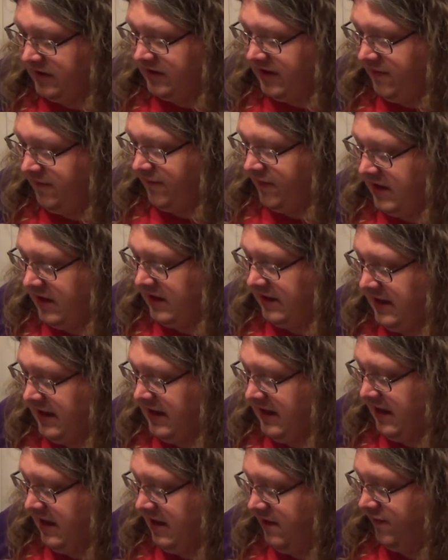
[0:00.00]

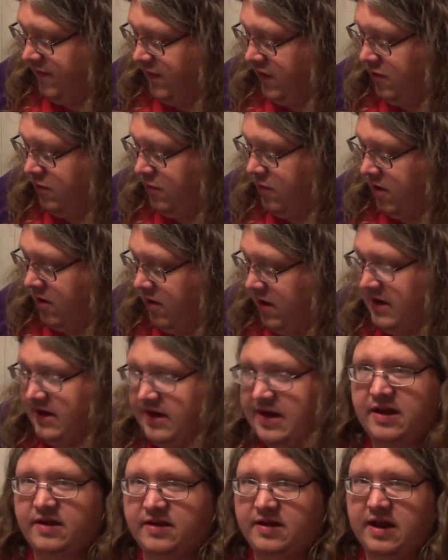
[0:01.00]
definitely, if you are
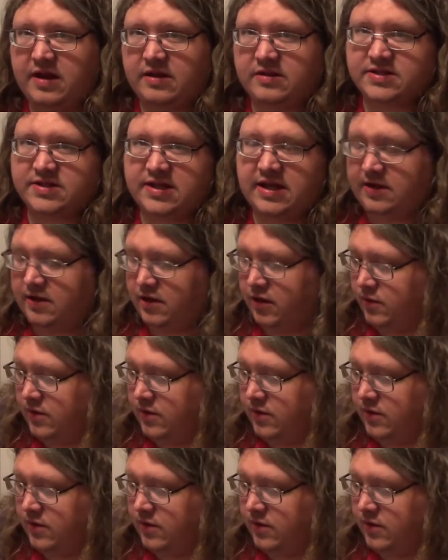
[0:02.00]
in downtown St.